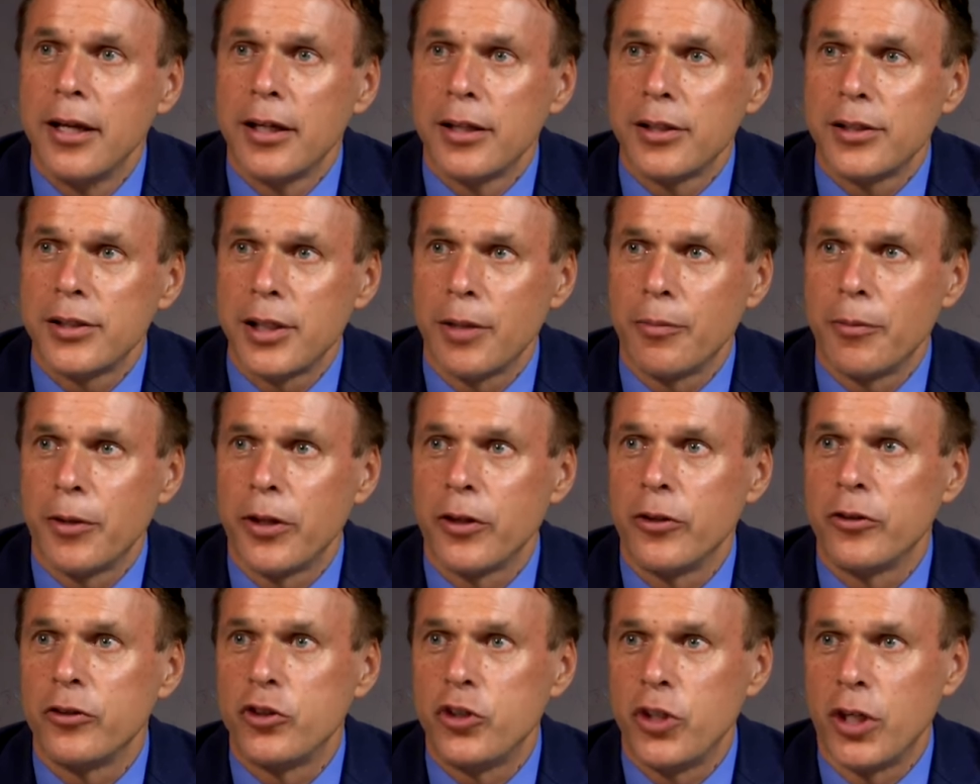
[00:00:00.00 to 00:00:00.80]
some of
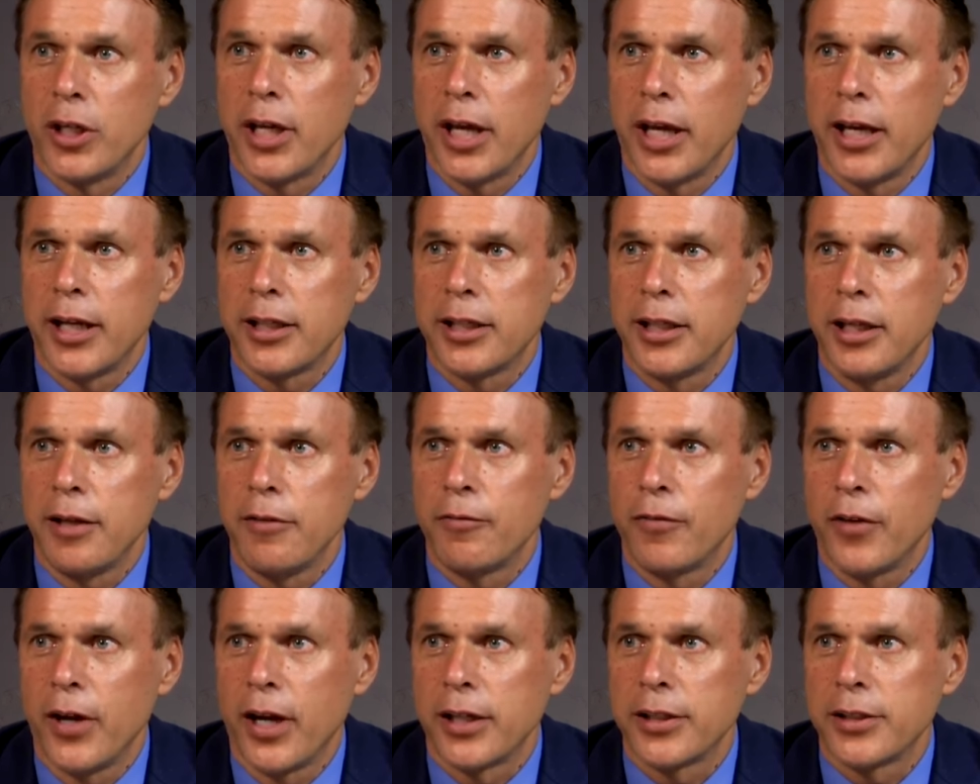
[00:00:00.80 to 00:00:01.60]
those genetic
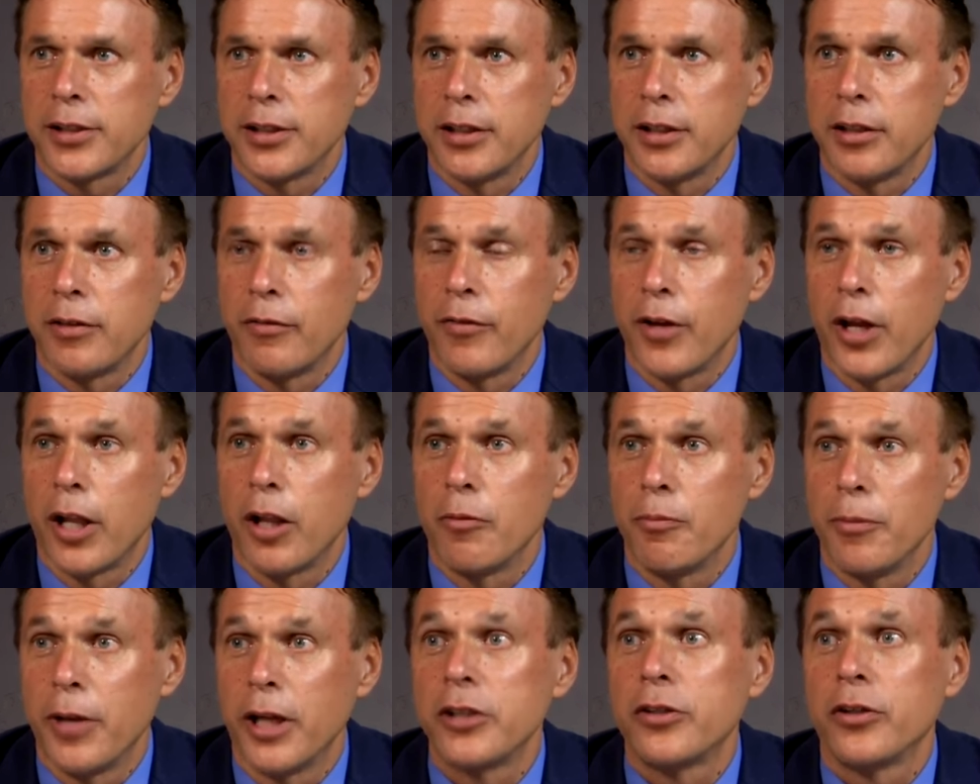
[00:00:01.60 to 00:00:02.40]
defects and
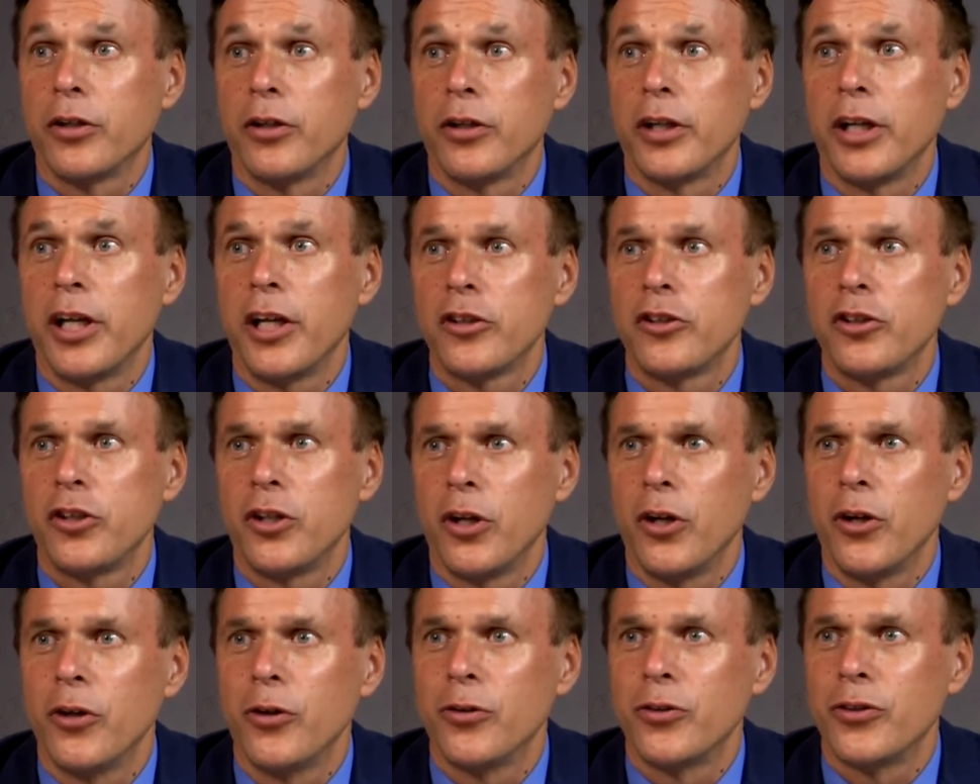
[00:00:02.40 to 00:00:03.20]
developmental
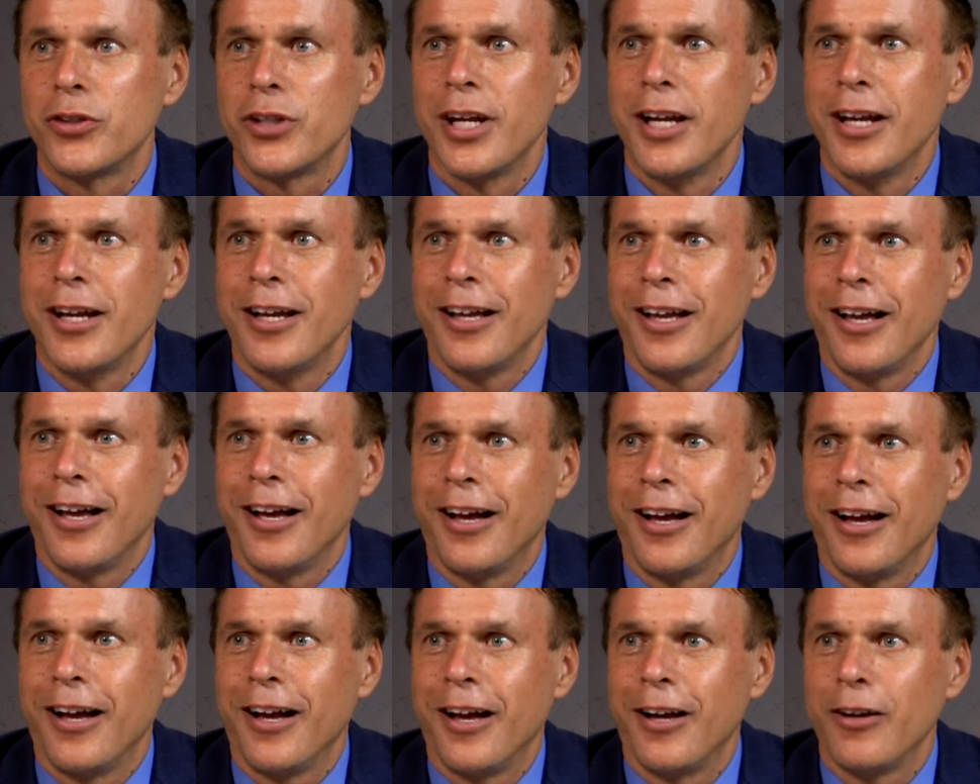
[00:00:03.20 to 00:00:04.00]
issues,
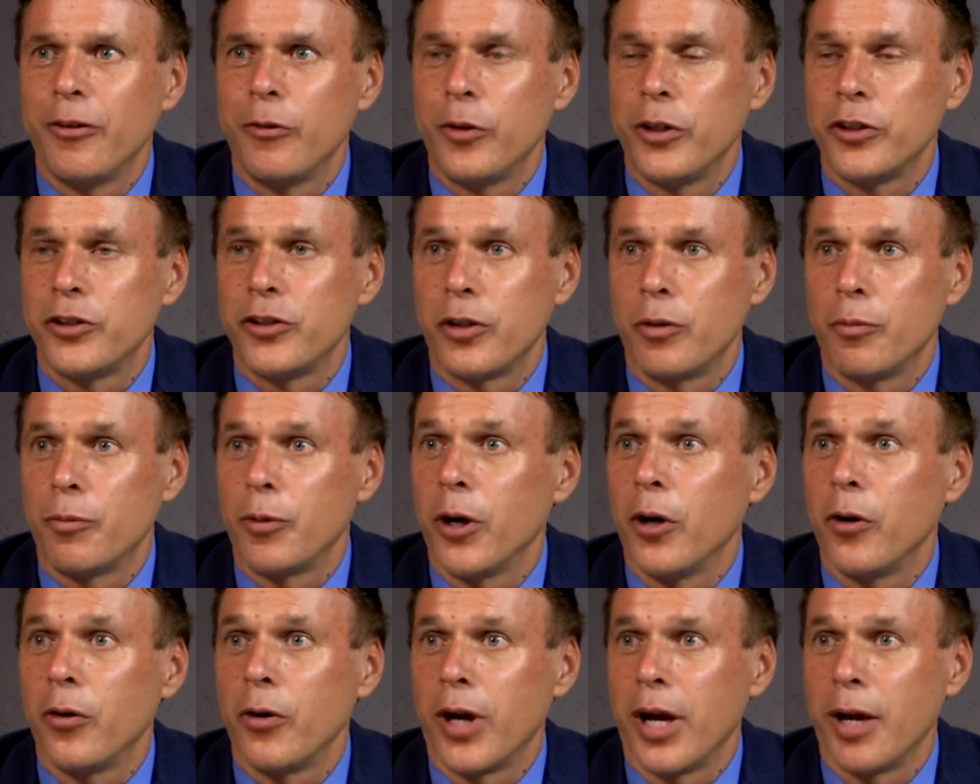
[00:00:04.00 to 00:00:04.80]
which the
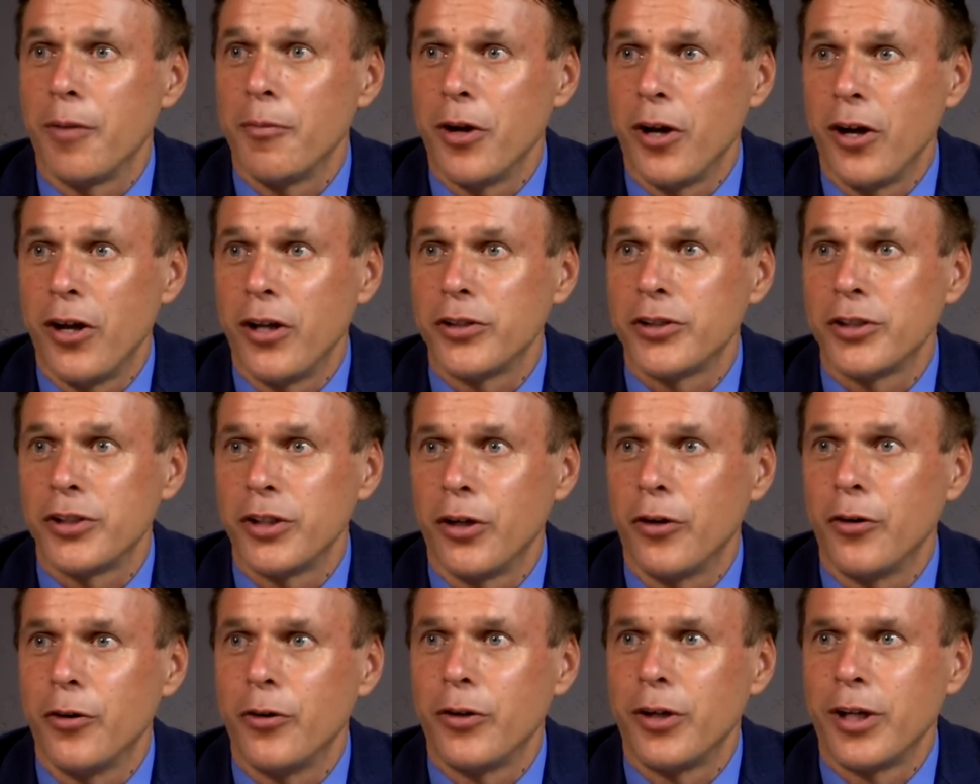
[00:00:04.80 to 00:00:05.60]
program
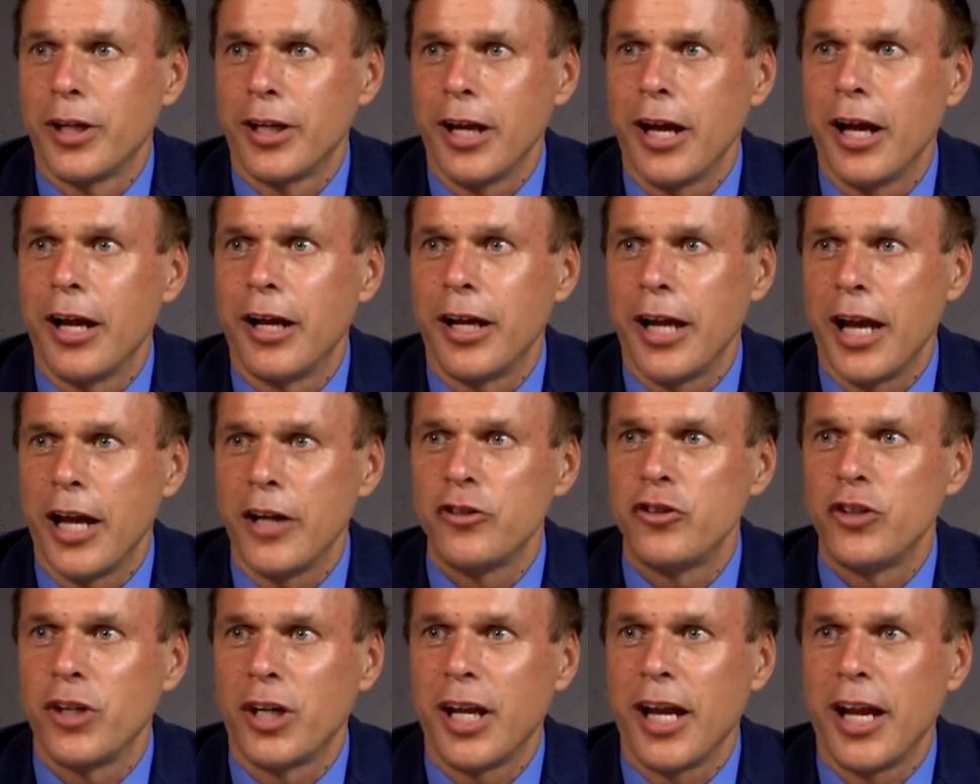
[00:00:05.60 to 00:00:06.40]
also
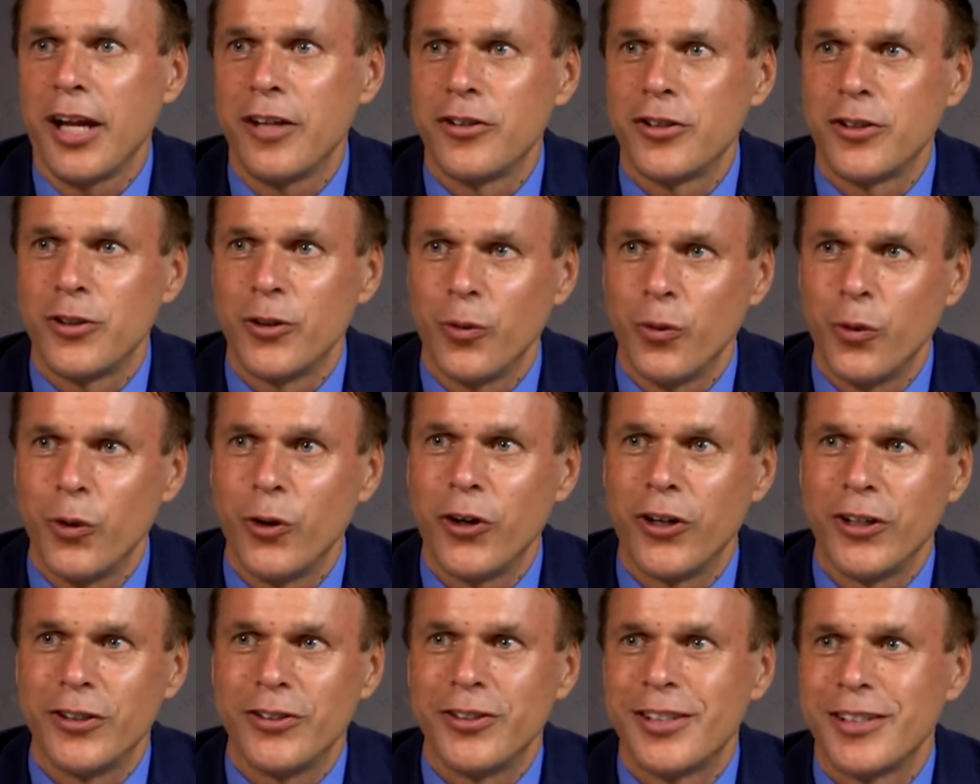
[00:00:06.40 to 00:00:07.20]
educates
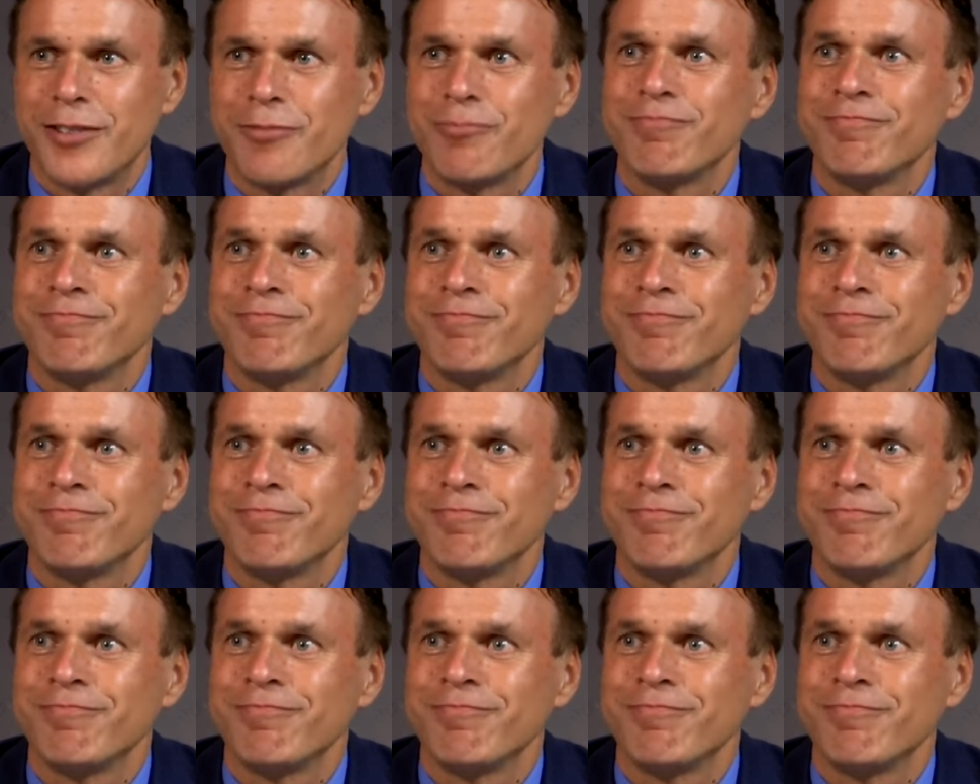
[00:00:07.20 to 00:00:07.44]
towards.